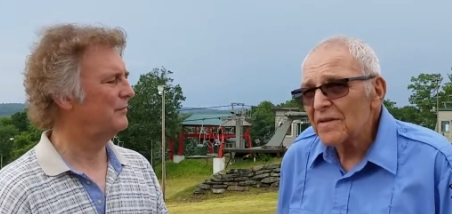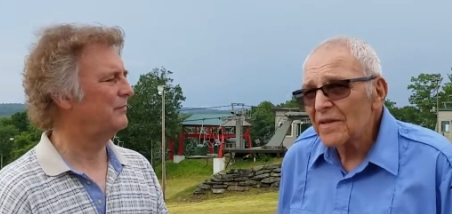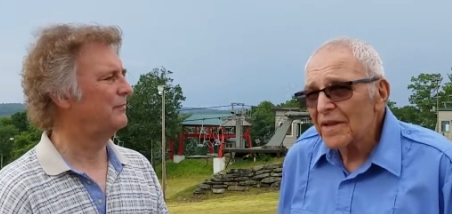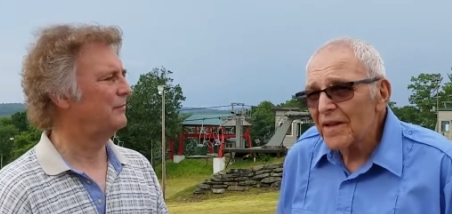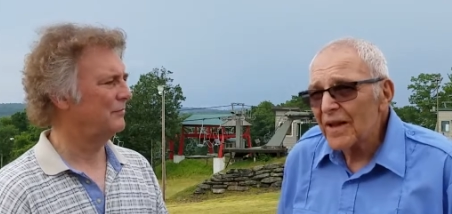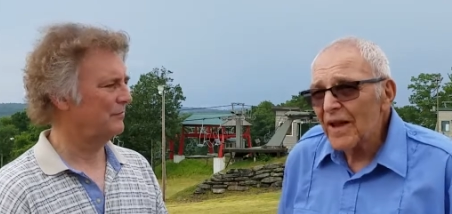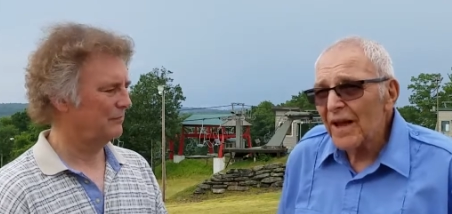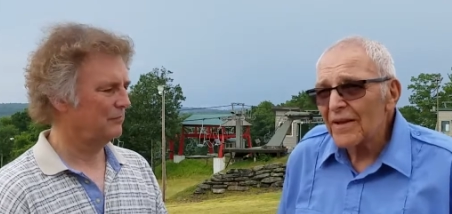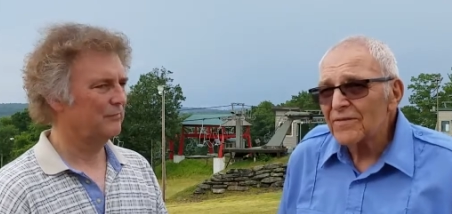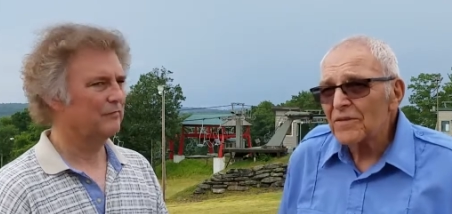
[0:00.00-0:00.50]

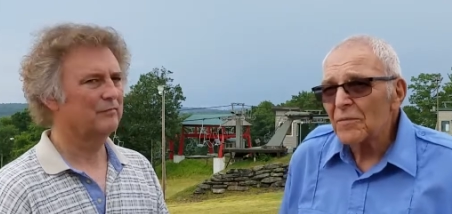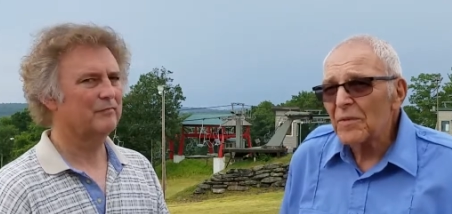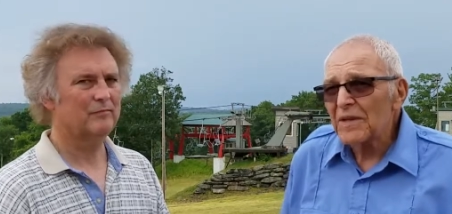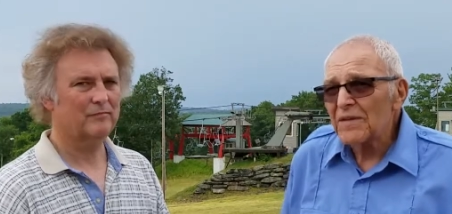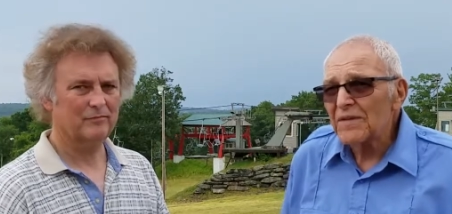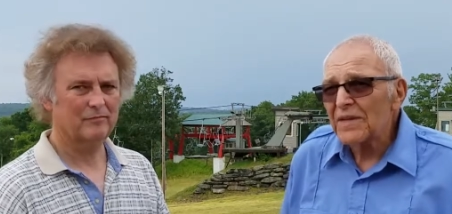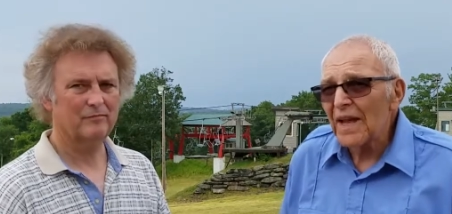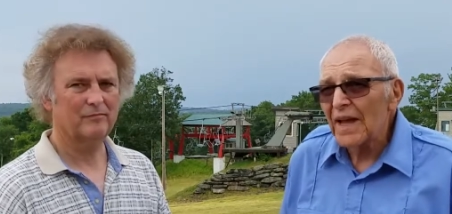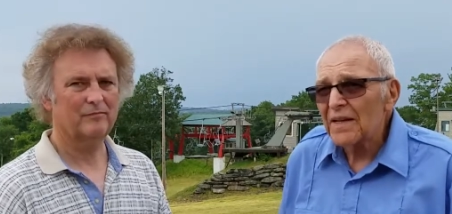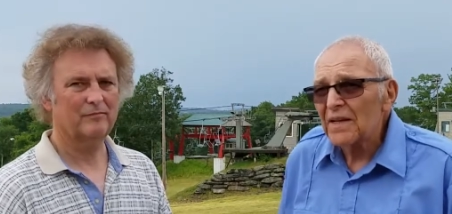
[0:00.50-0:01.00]
Speaker 1: It has to be
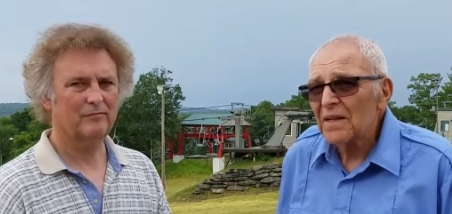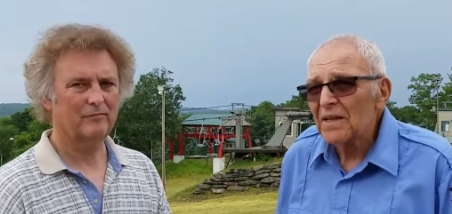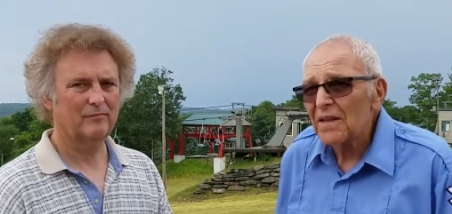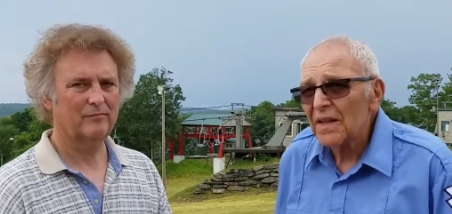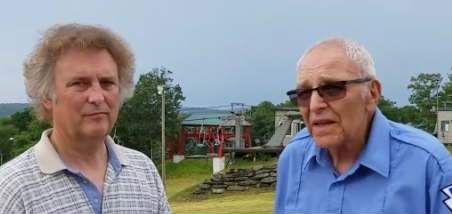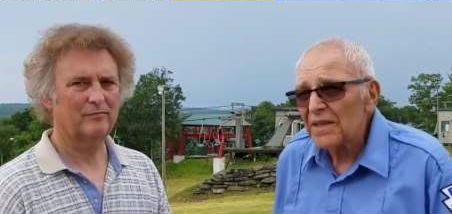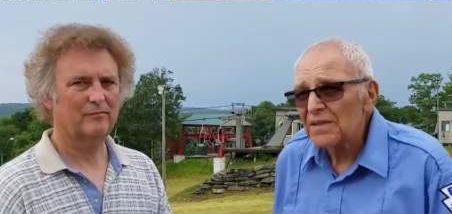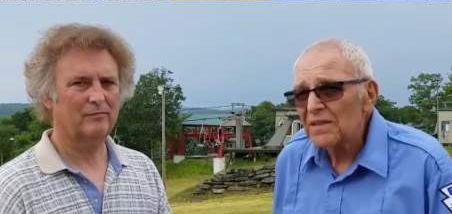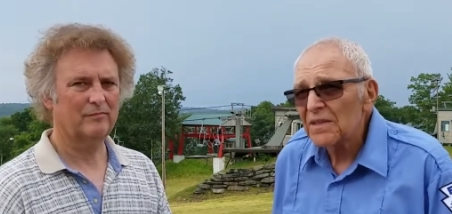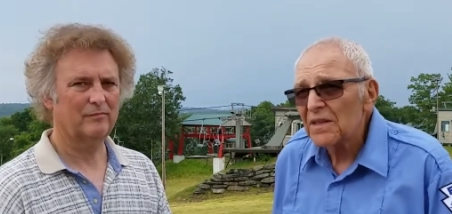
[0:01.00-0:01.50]
10 at
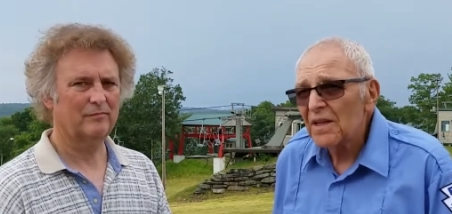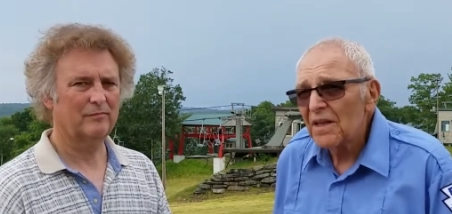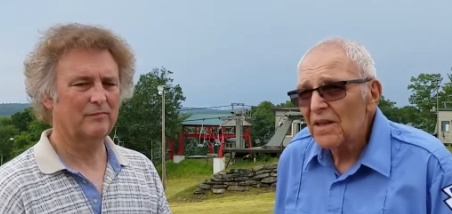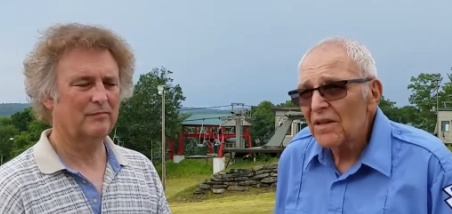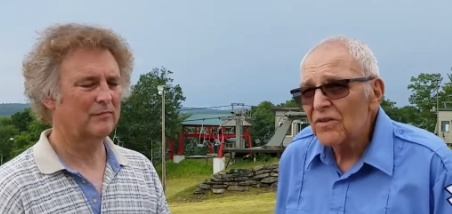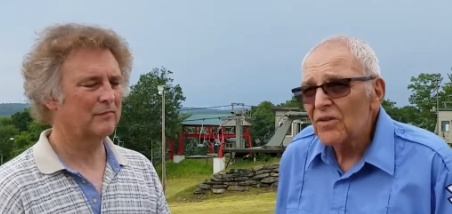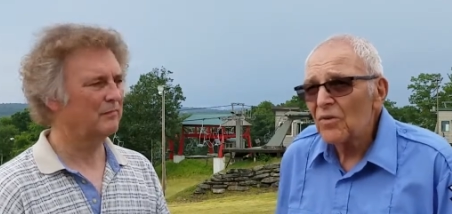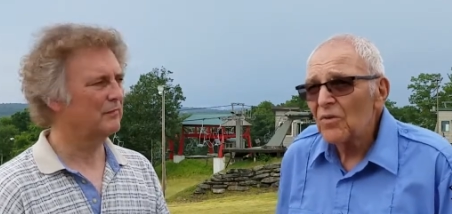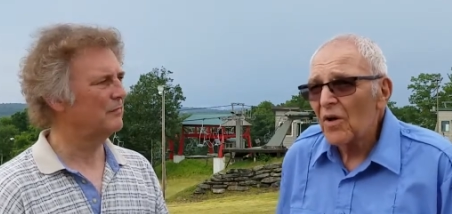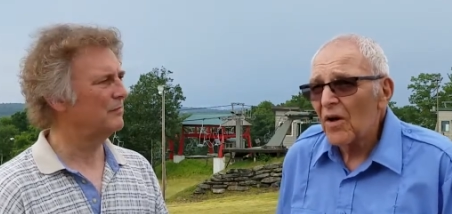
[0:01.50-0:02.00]
least
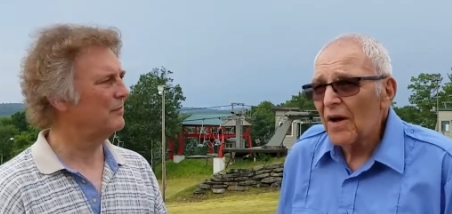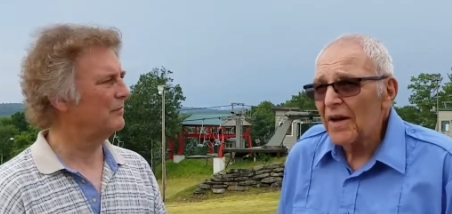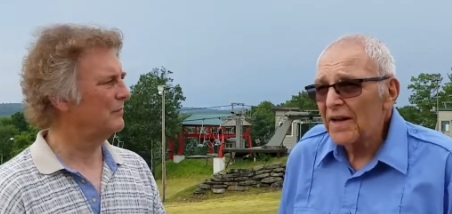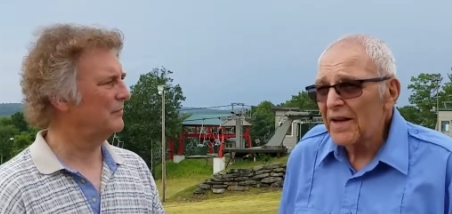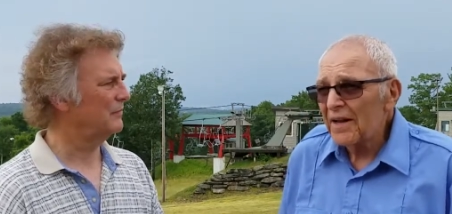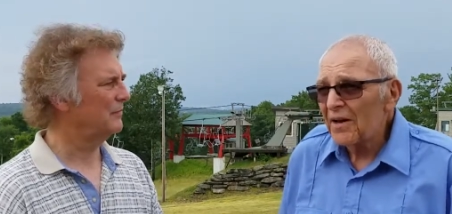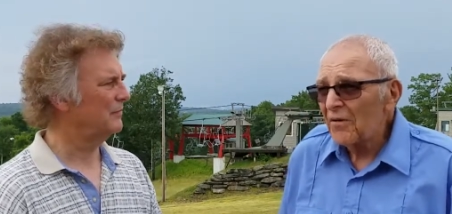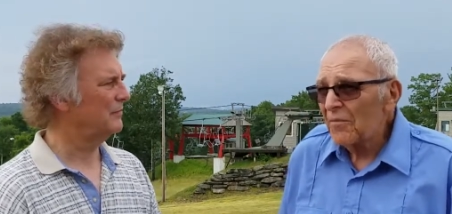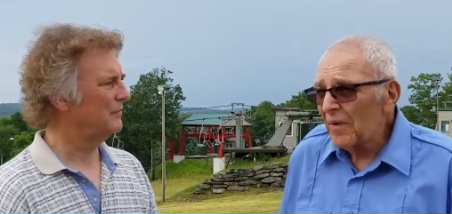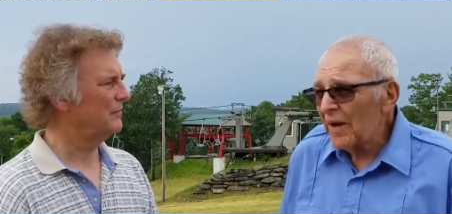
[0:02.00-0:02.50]
to ride
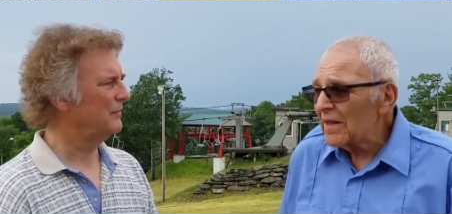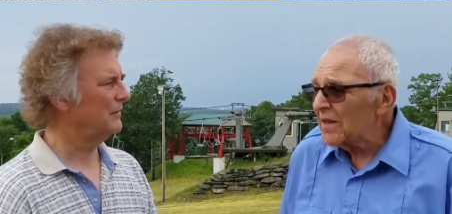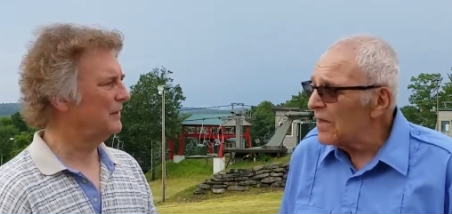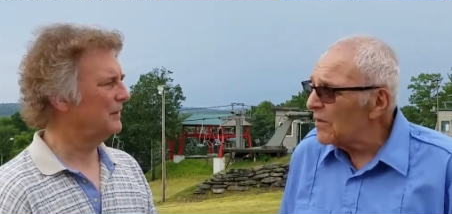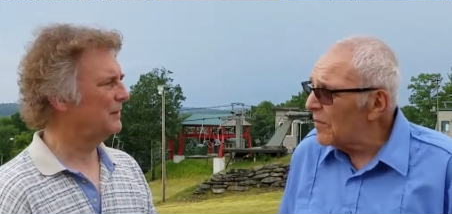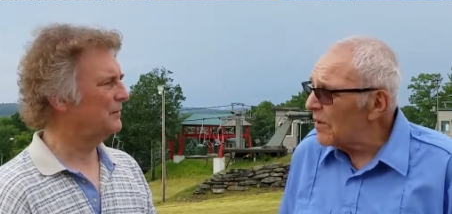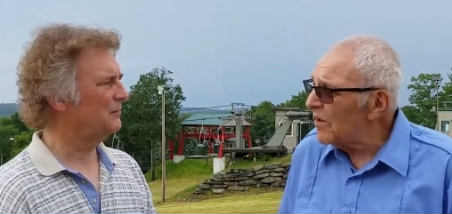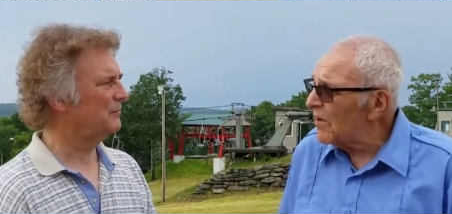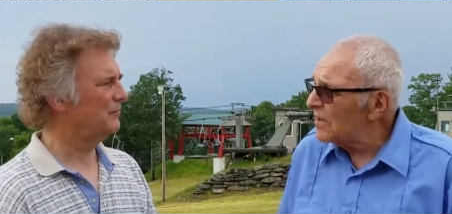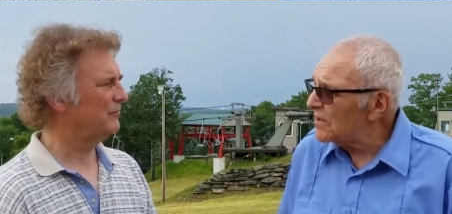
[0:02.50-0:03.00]
here, mainly
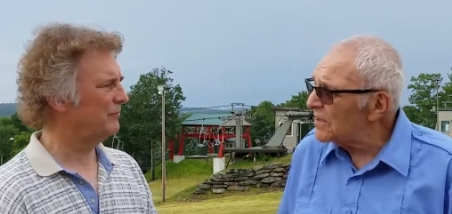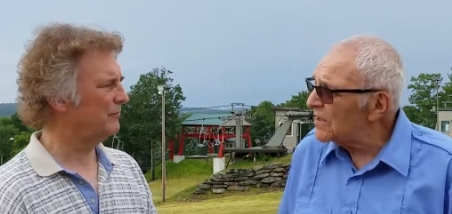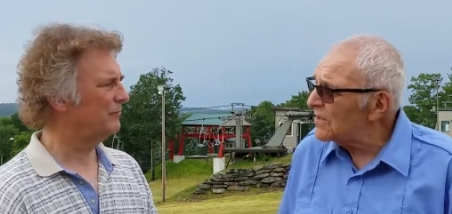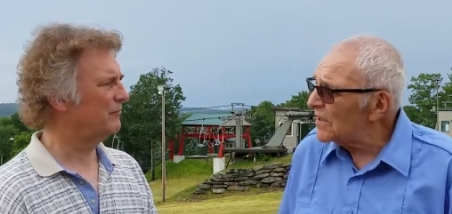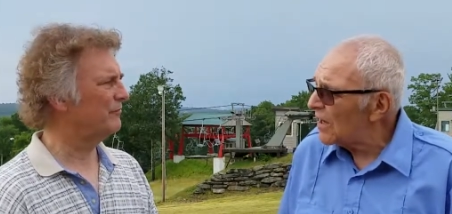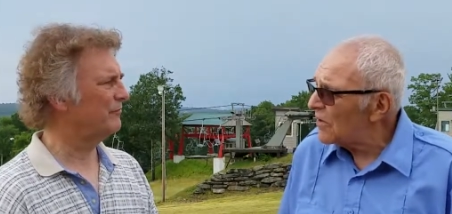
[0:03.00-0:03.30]
because it's on